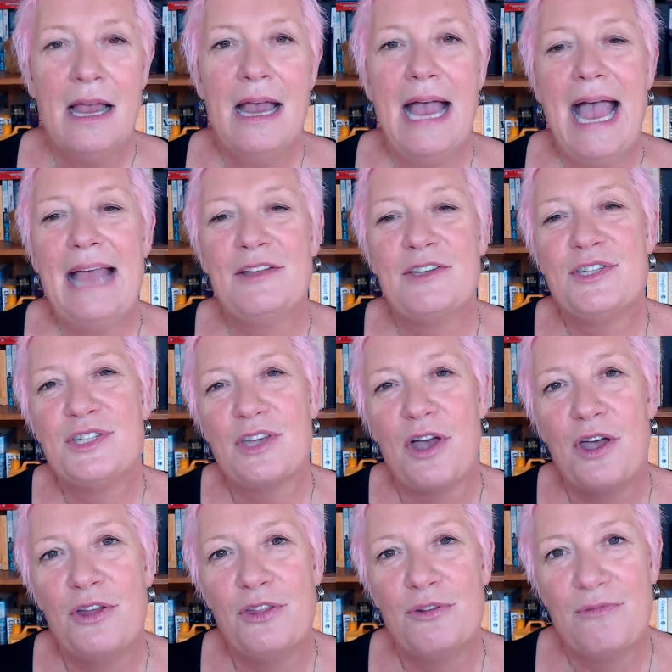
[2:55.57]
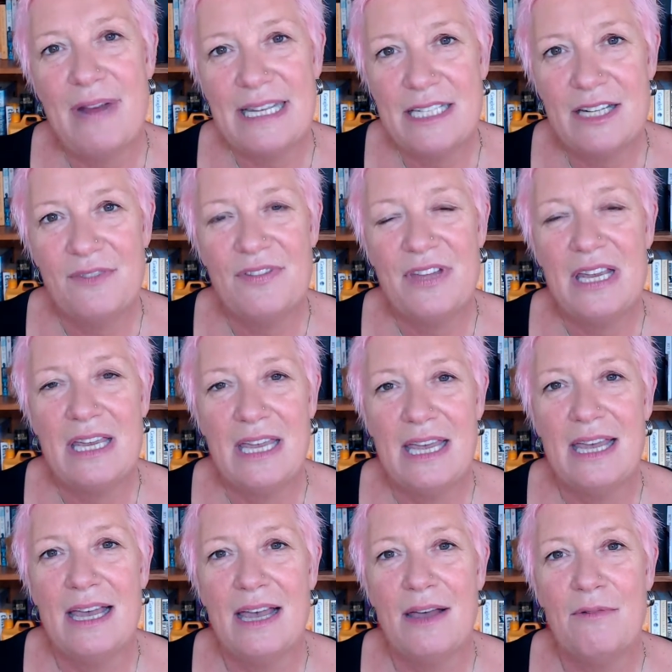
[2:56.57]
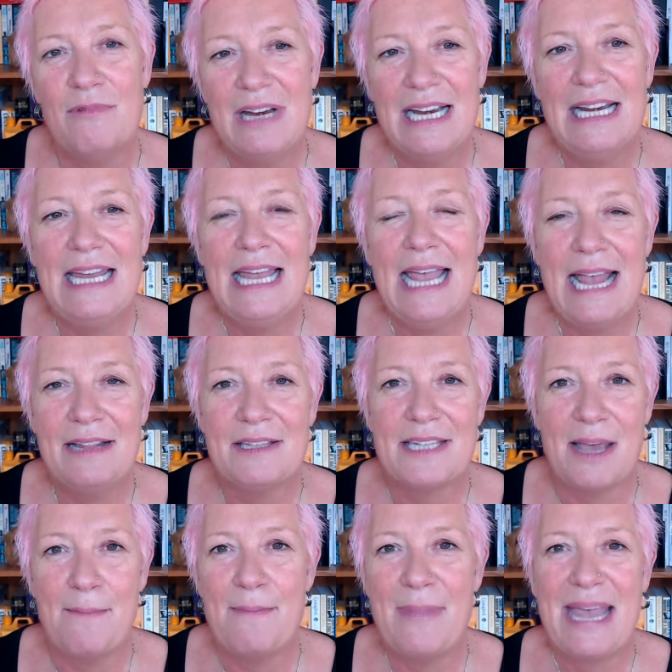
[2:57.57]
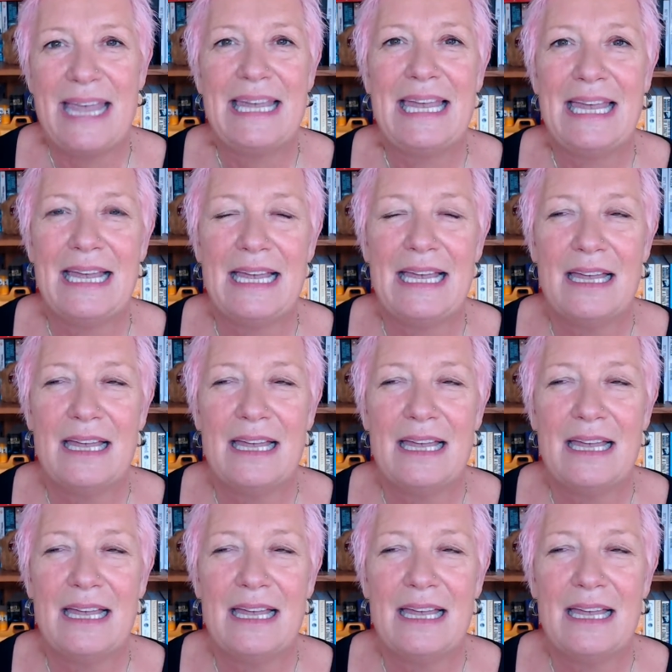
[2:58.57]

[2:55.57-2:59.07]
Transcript: And so the rest of the year really ends up making